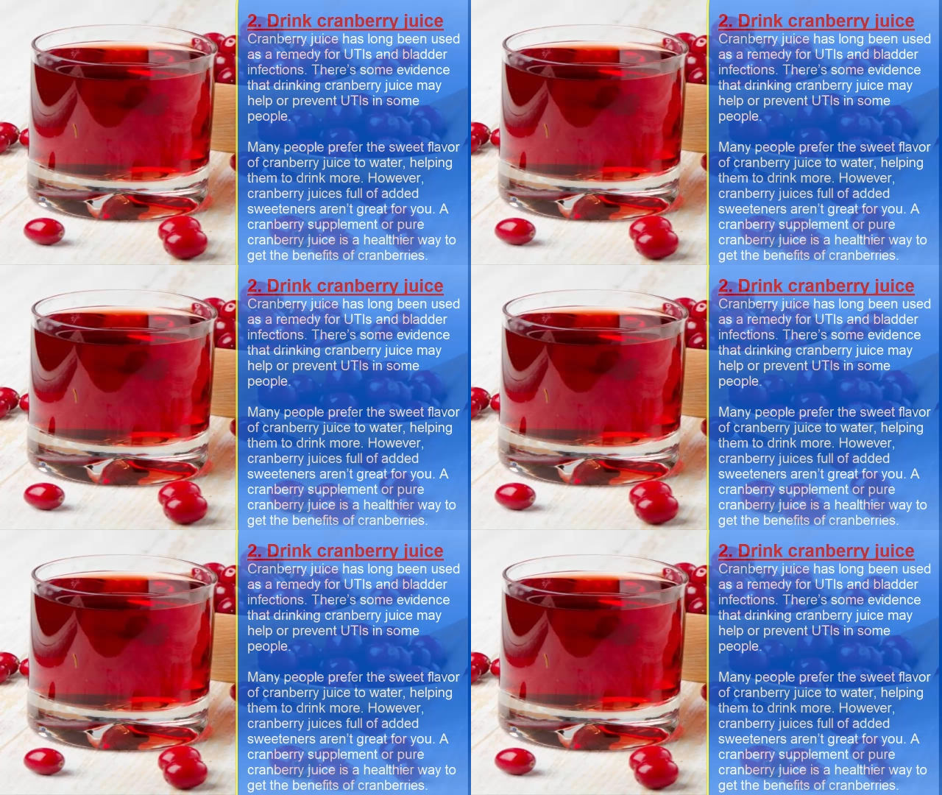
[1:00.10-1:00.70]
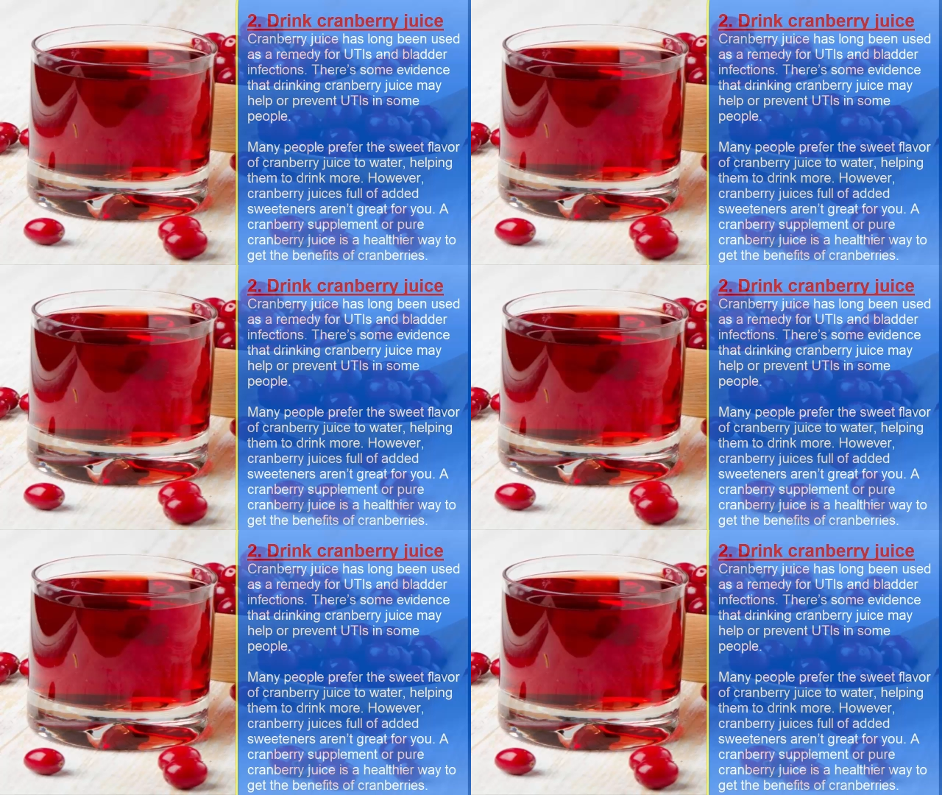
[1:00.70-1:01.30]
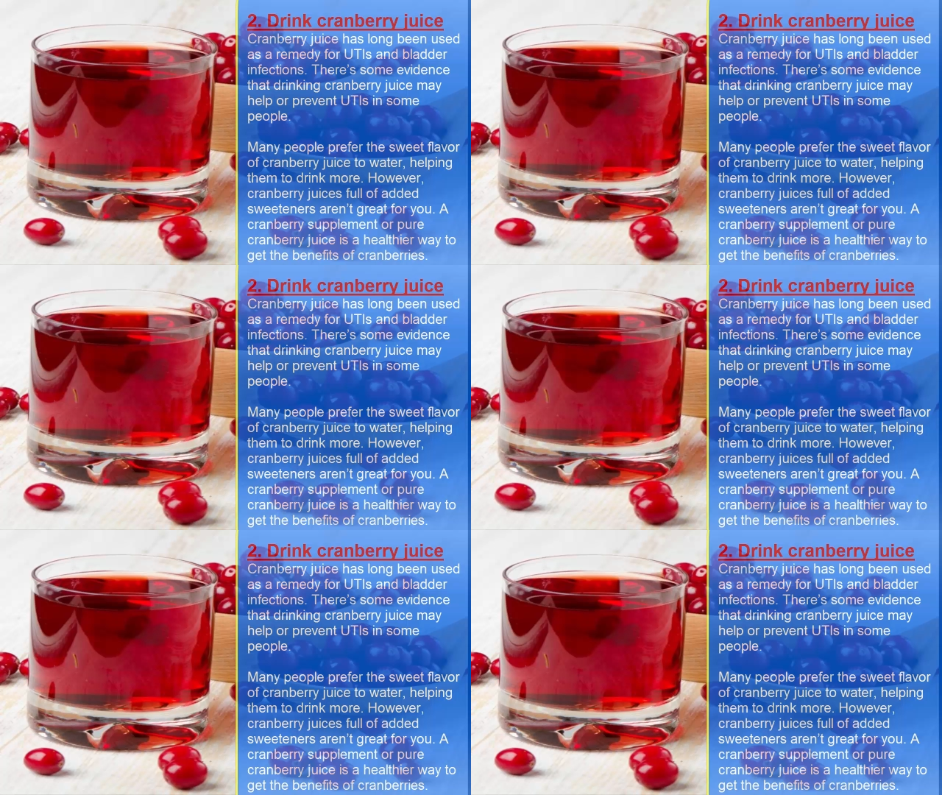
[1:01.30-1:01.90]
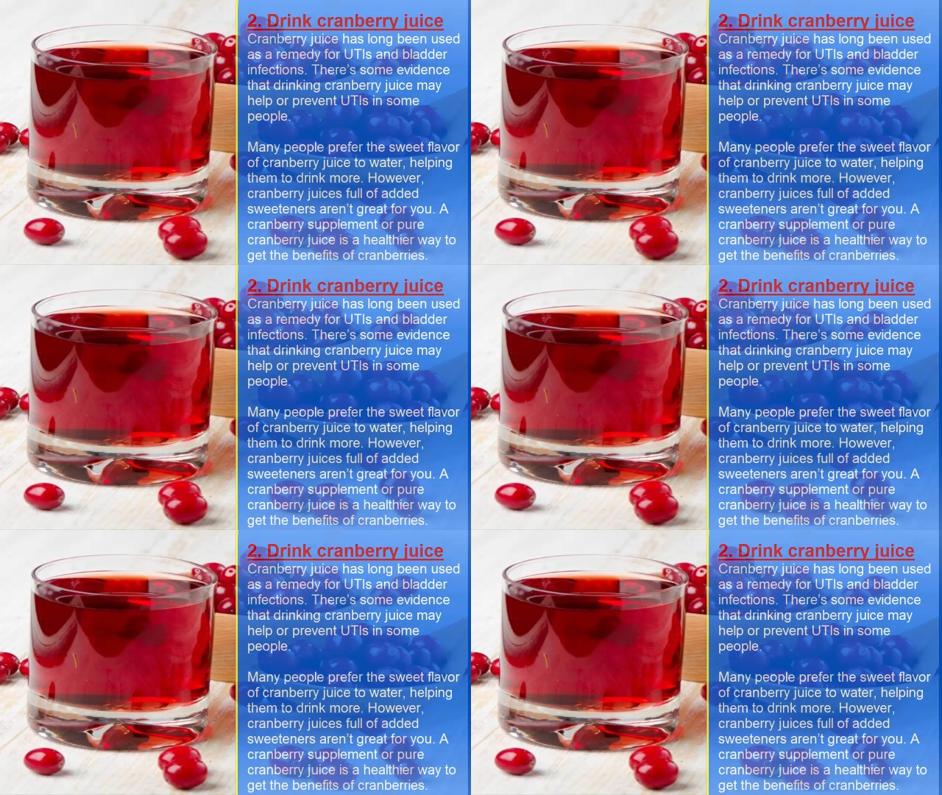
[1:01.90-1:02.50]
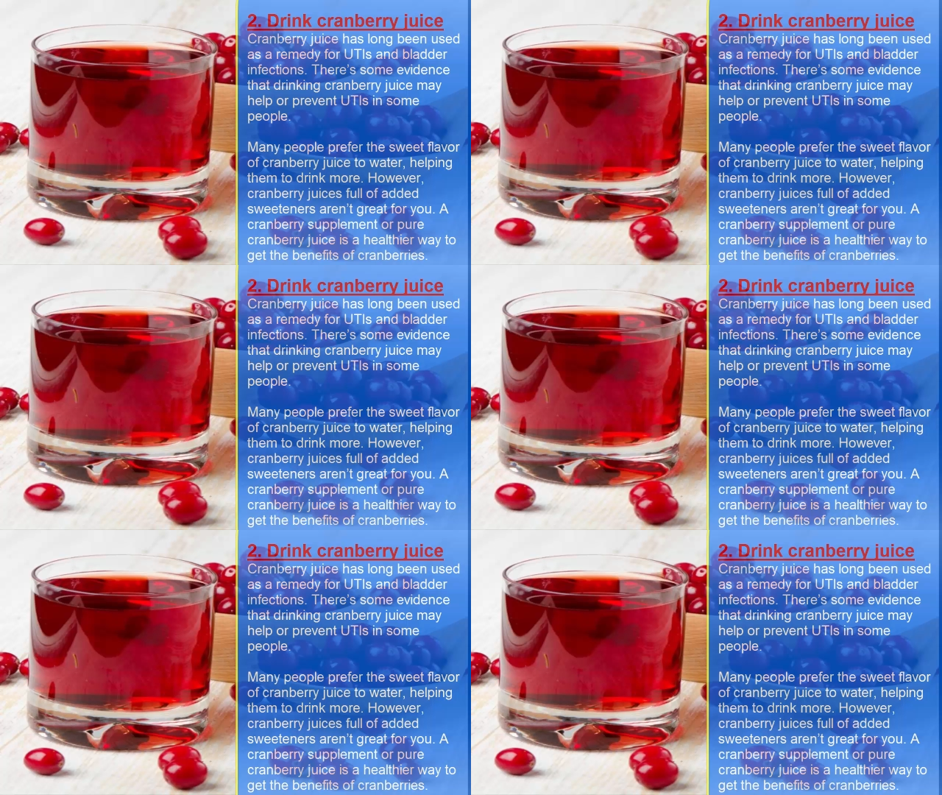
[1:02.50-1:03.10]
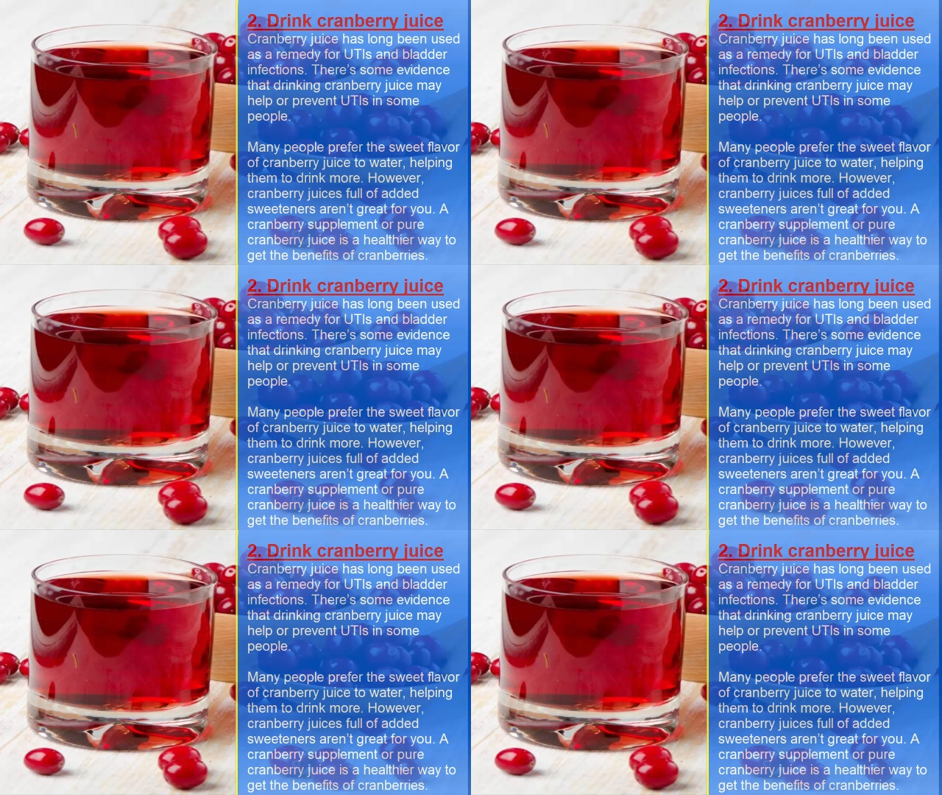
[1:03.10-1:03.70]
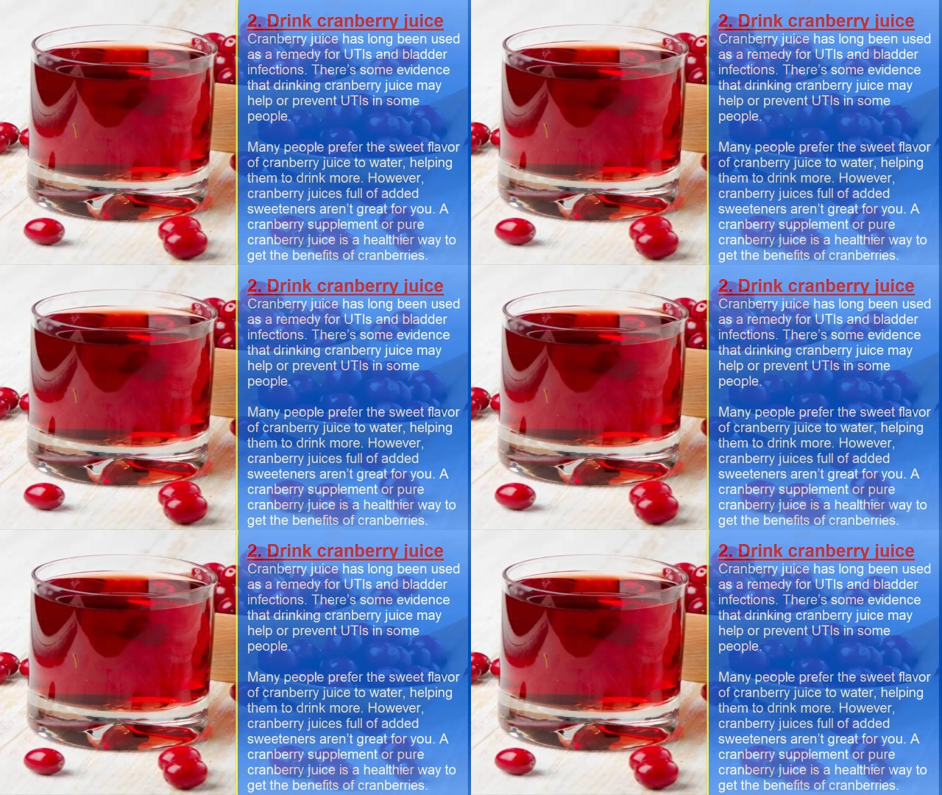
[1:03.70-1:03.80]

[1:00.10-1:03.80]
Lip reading: [unreadable: no face in view]